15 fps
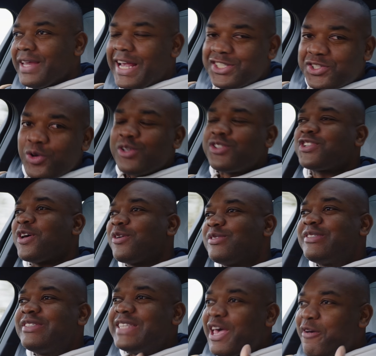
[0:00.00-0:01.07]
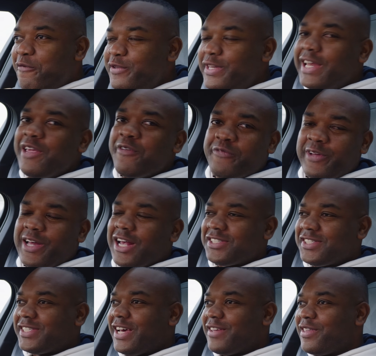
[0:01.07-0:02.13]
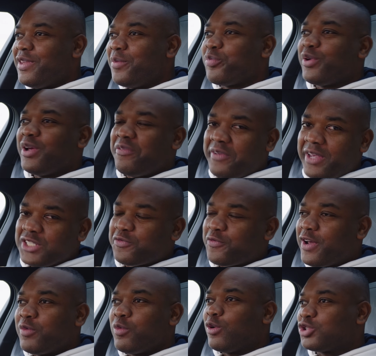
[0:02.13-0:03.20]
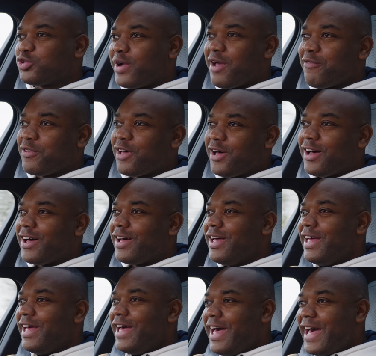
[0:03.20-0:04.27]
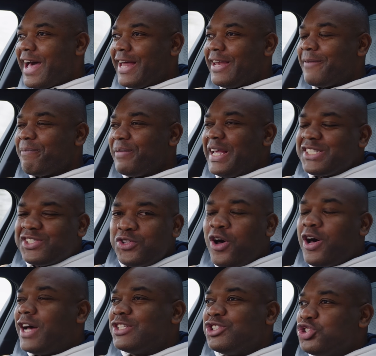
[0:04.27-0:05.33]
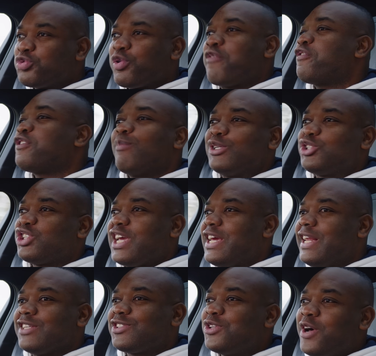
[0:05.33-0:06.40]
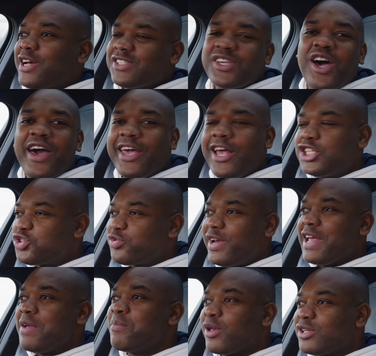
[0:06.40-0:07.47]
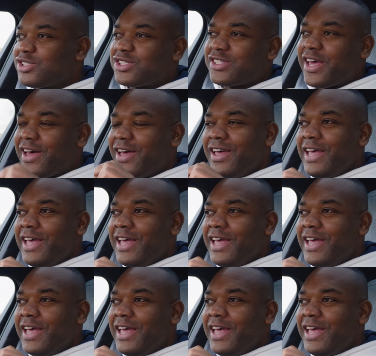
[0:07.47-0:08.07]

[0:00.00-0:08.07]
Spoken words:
It's also definitely faster than the previous front-wheel drive car, and it's not a drift machine, it's not a tire shredding monster.